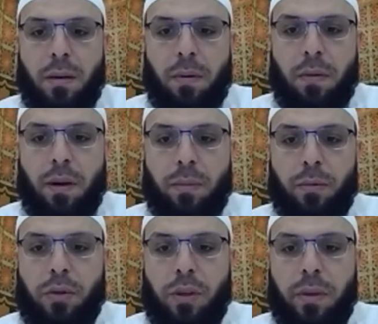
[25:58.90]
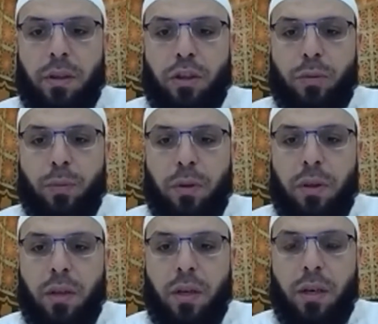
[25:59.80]
Brother Abdul Samad, he just
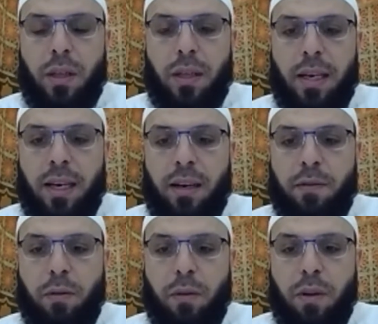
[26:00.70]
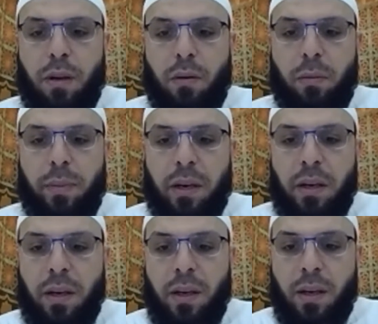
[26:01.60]
put the link for the
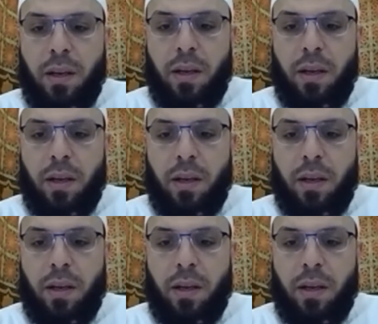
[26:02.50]
Qurbani